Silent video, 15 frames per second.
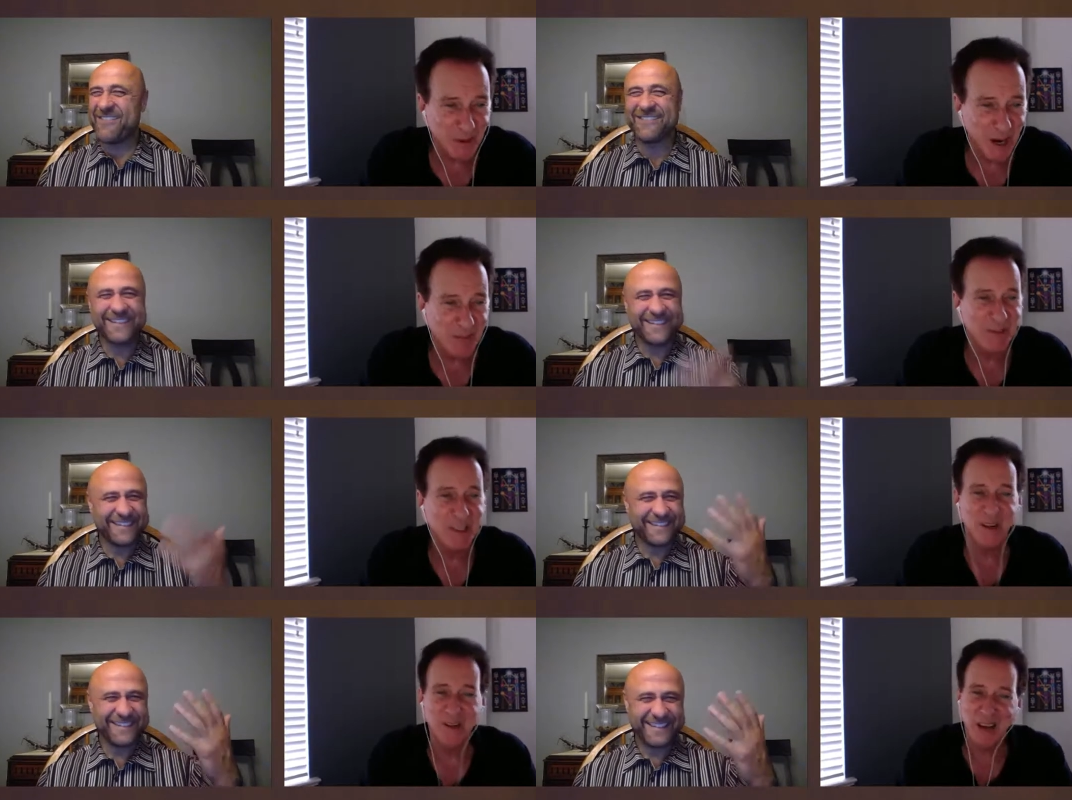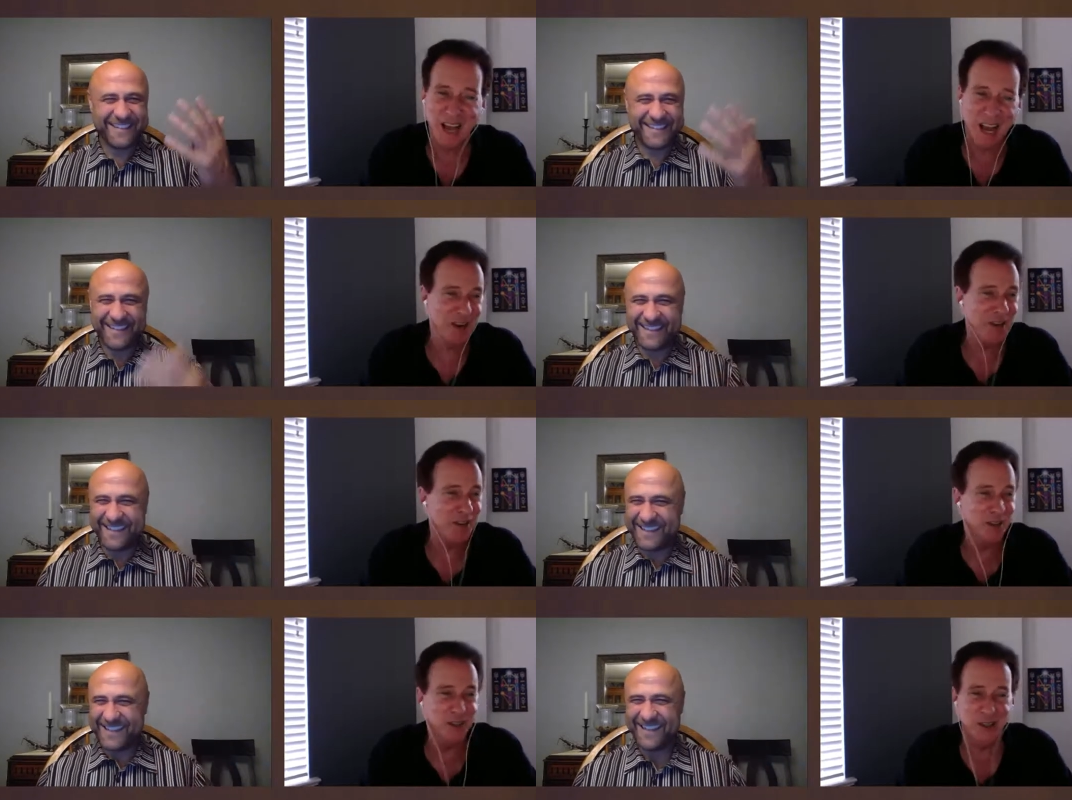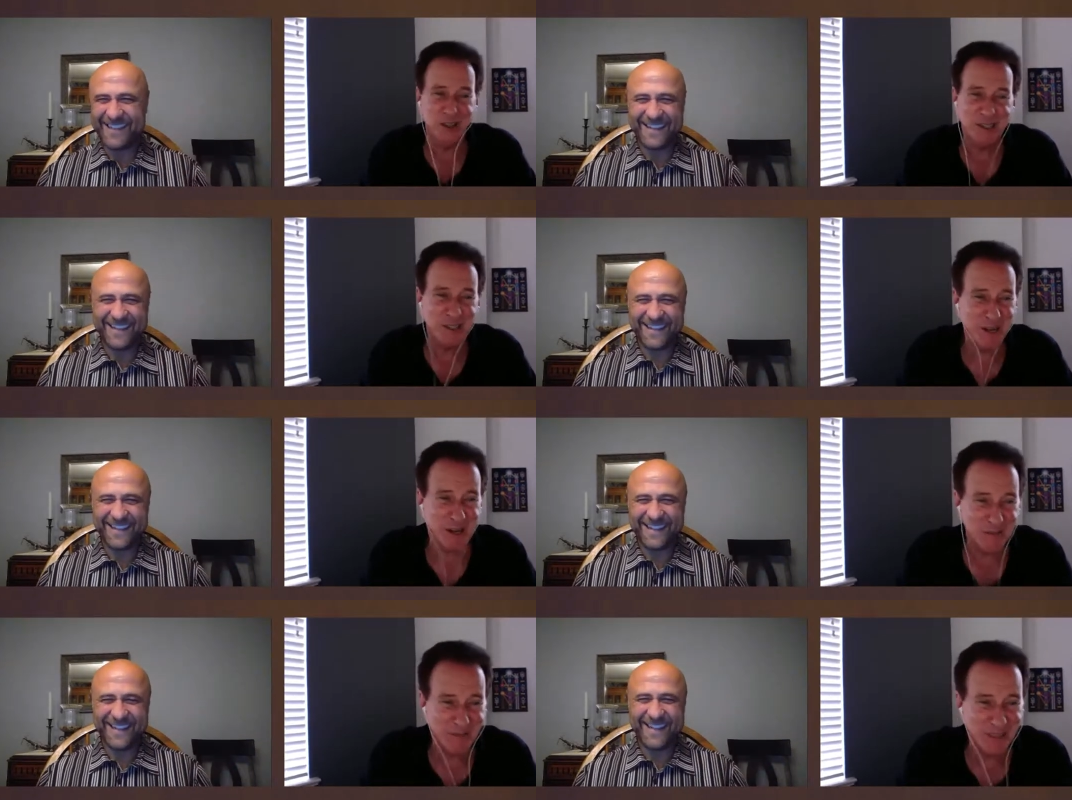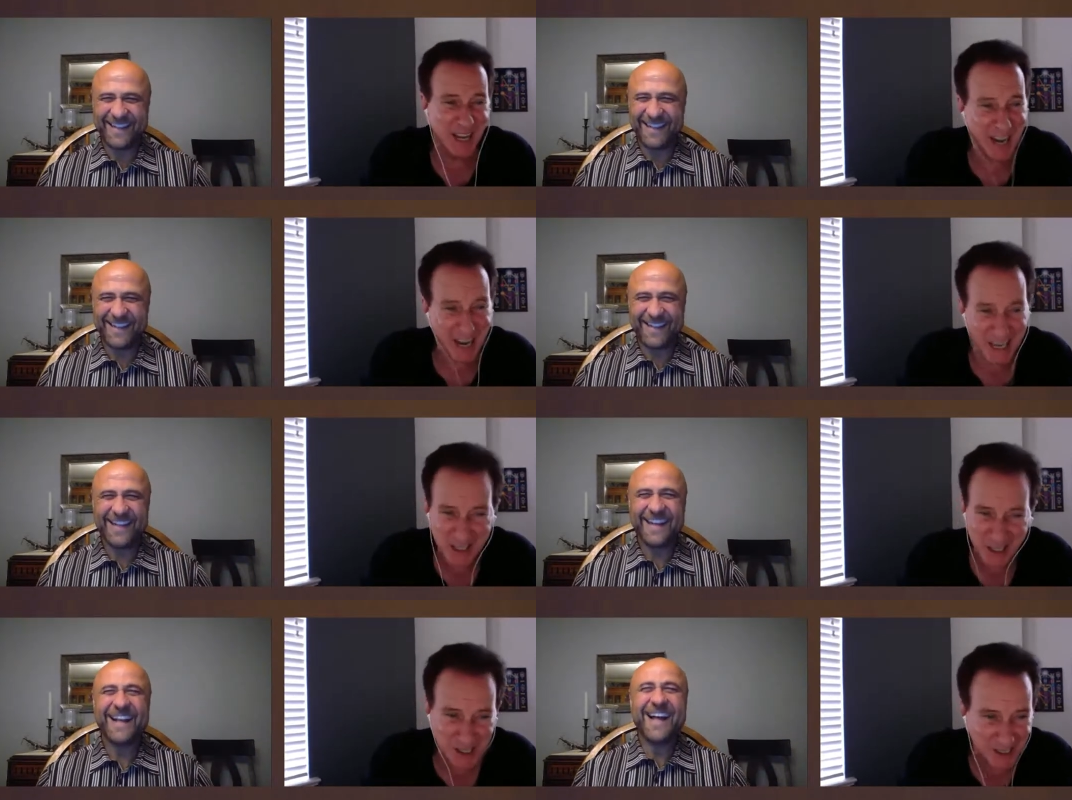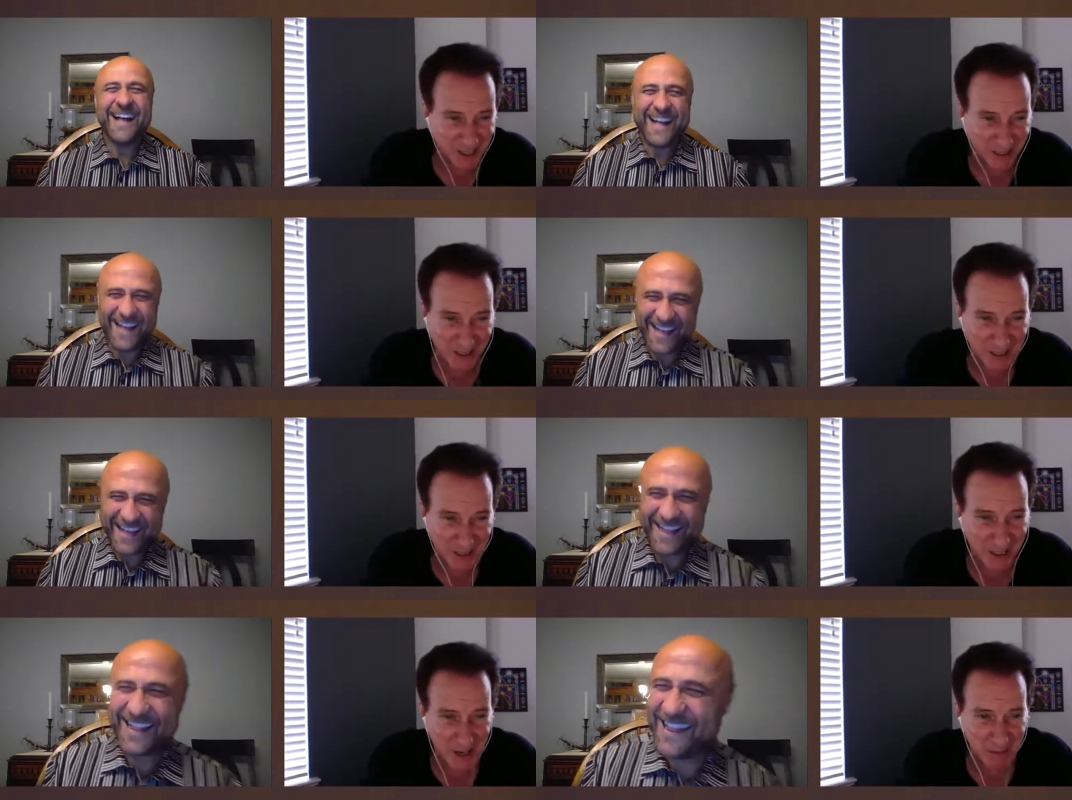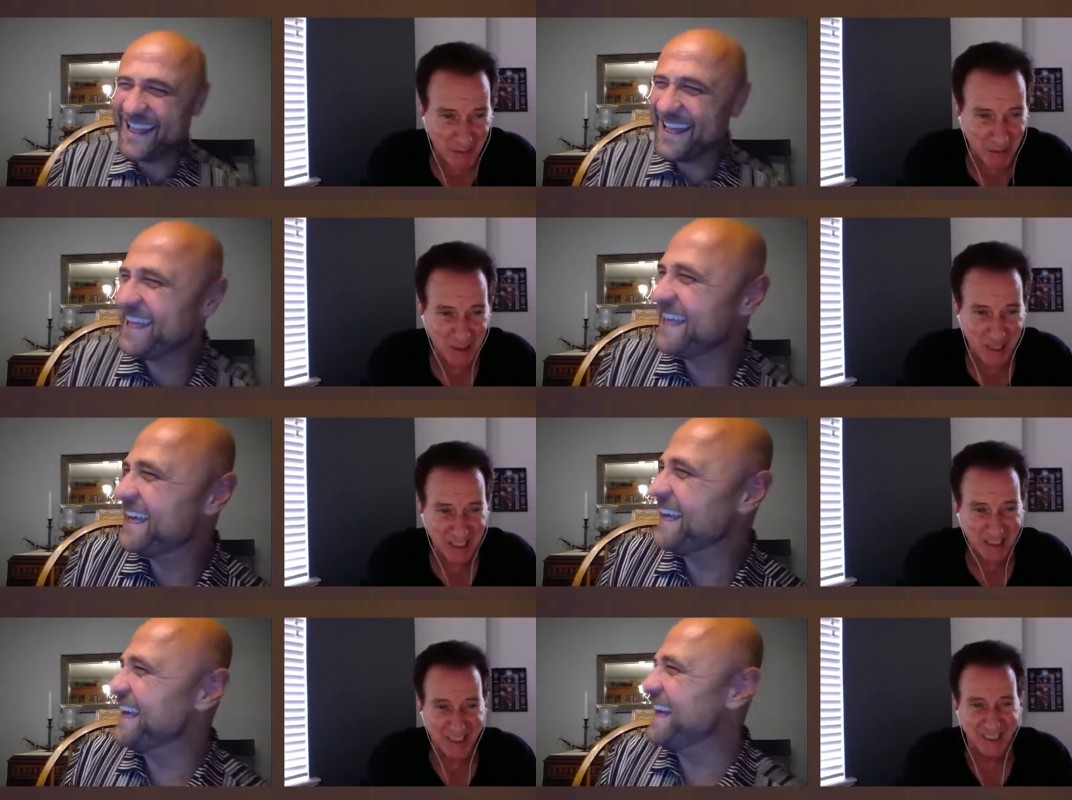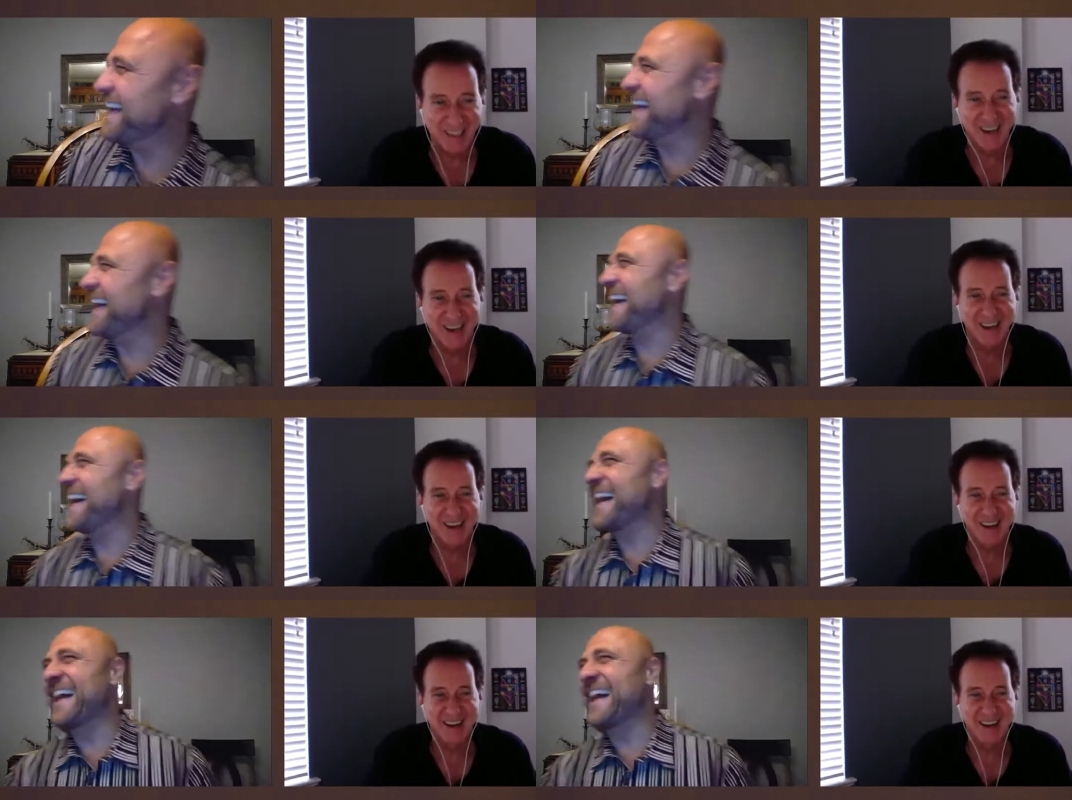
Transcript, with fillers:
Speaker 1: from. So now you learned something that I just learned a couple weeks ago